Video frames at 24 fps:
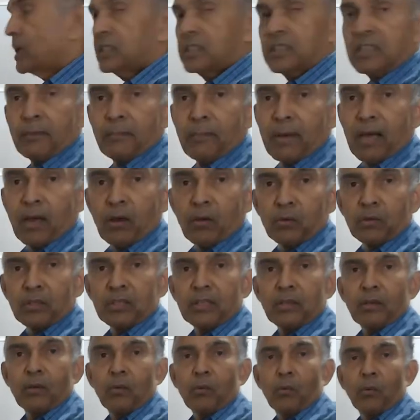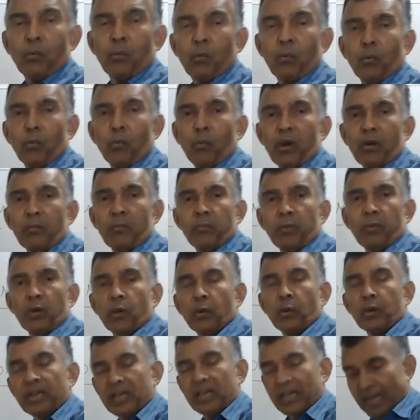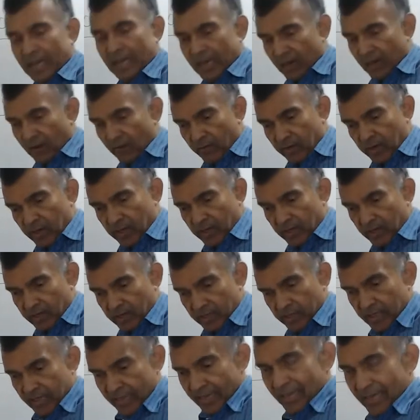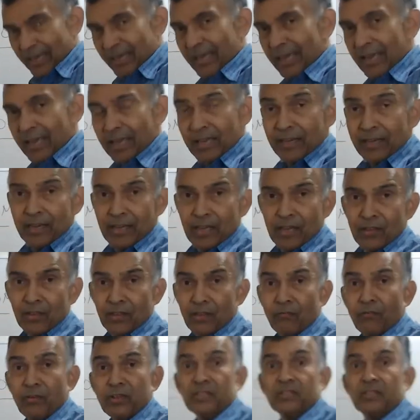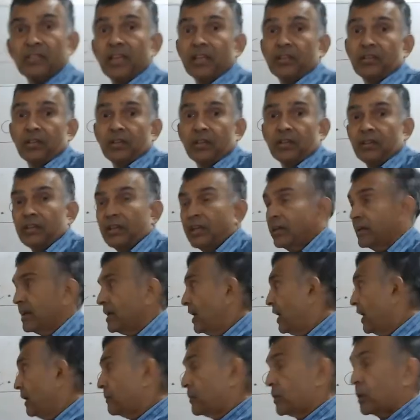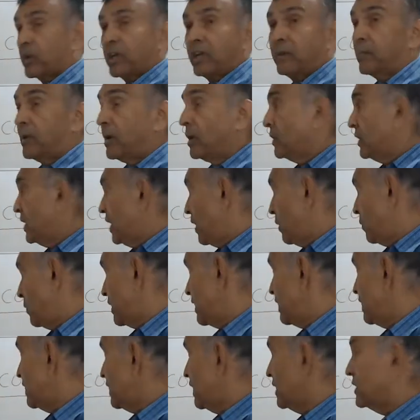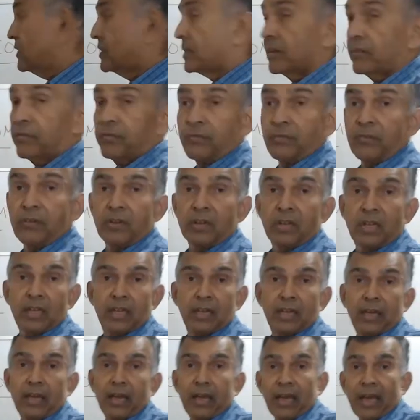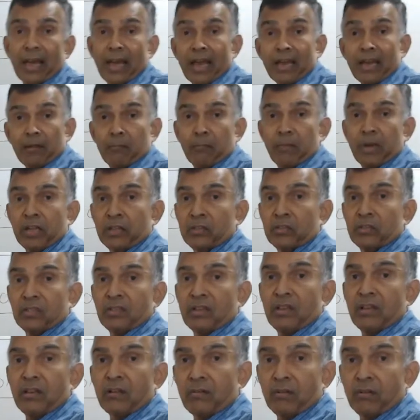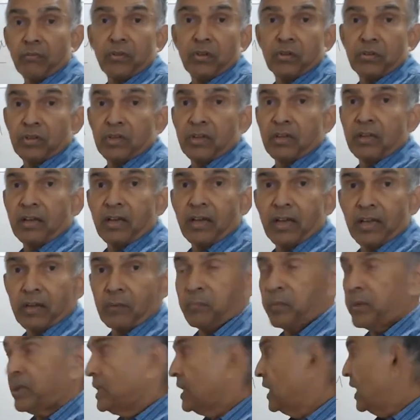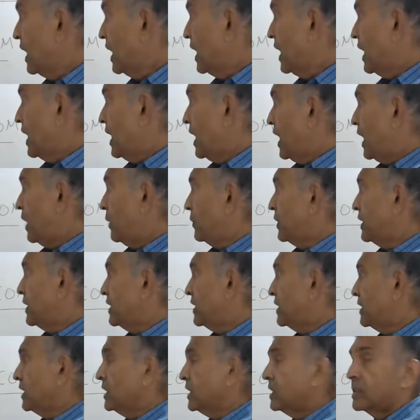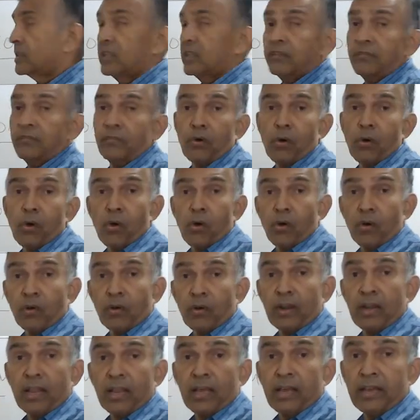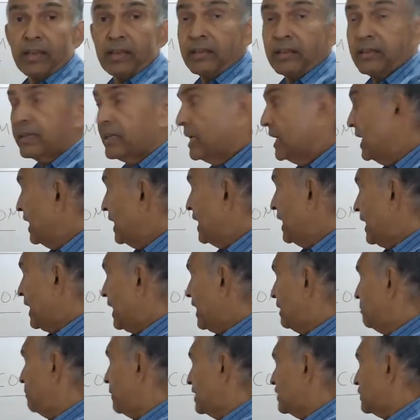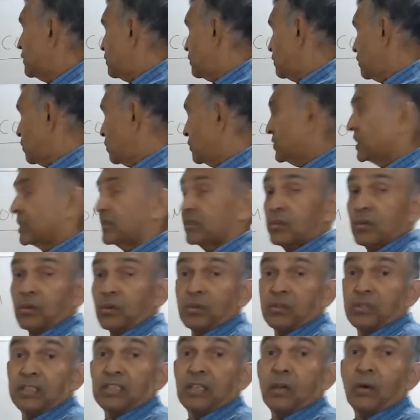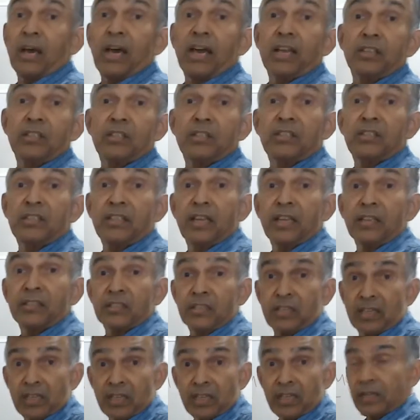about what we're going to cover in the first session. I'm talking about our intensive Add Maths revision. I repeat, our intensive online Add Maths 0606, our IGCSE